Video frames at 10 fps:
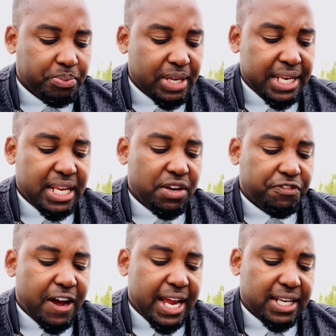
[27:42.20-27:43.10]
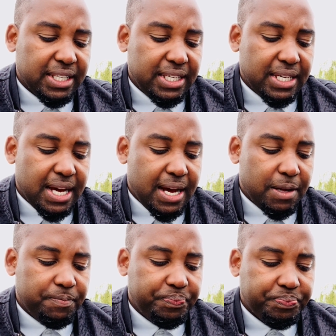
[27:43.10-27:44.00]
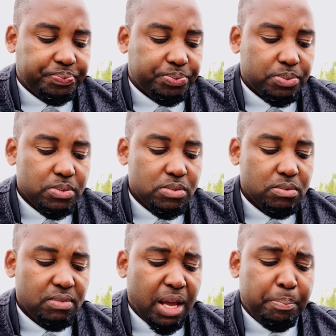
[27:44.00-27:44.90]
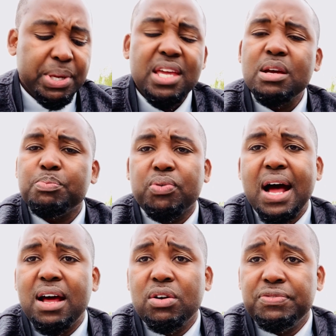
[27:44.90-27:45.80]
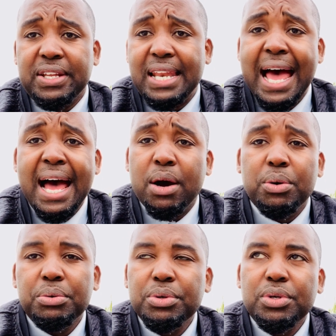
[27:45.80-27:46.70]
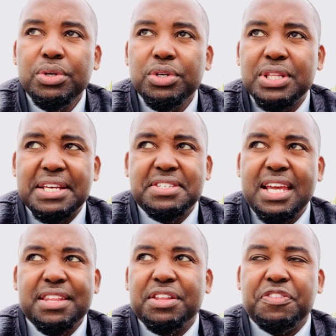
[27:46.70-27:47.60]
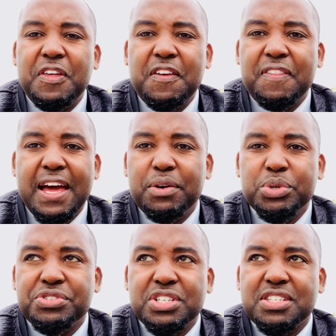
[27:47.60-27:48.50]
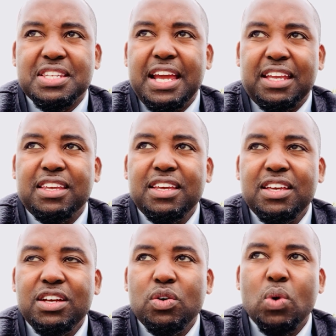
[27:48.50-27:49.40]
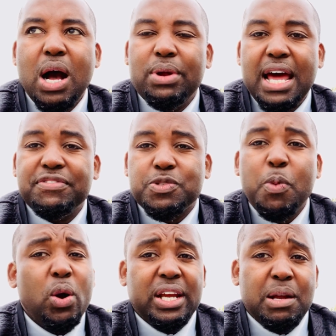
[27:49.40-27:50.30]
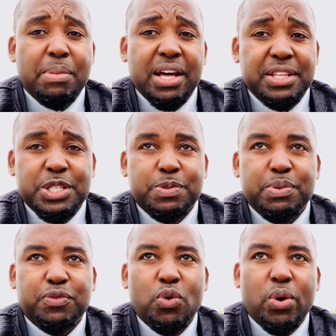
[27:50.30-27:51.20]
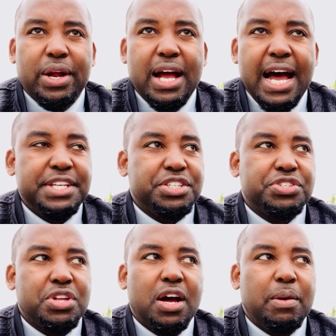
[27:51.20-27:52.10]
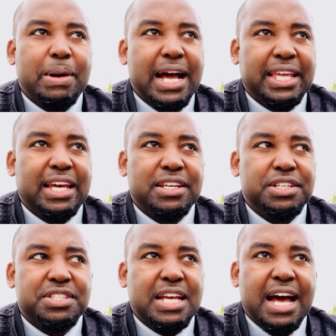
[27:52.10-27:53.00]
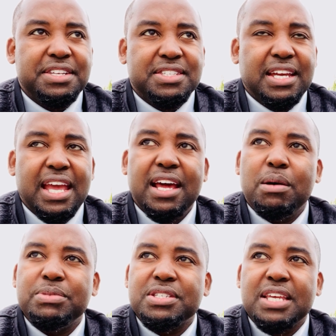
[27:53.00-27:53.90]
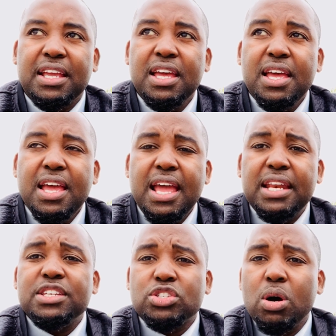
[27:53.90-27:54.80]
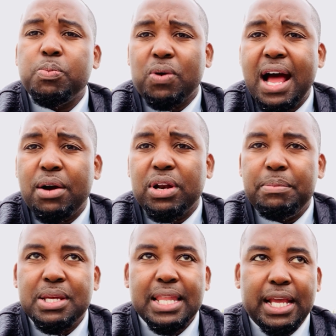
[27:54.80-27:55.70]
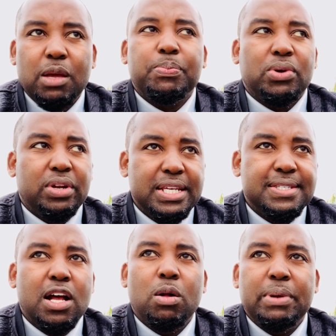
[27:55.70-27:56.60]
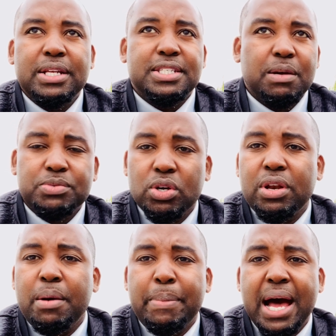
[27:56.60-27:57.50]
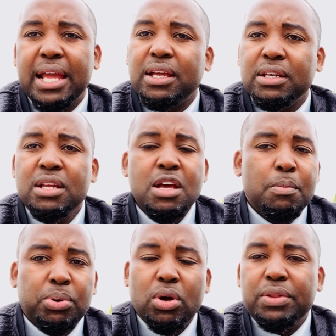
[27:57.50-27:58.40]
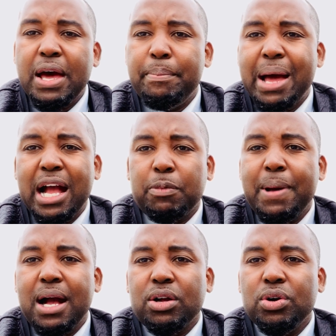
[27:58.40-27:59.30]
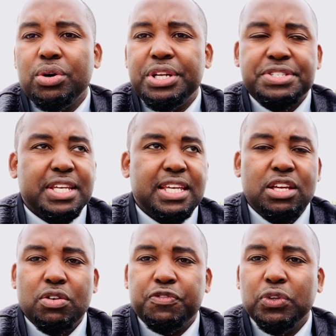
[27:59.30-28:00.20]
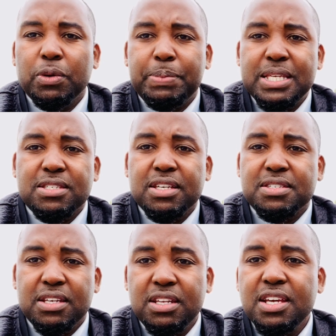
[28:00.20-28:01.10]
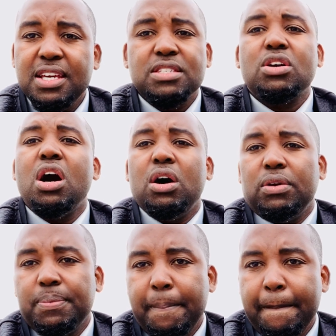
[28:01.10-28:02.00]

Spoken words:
And then finally, being proud of the now. That's the other thing that was just like, wow. And I've spoken about this before. I just thought about, again, this guy, Sayed. I'm just like, and he's so proud. I mean, like, he put on his helmet, jumped on a bike, and put on that backpack on, his, full of pizzas, and he's gone.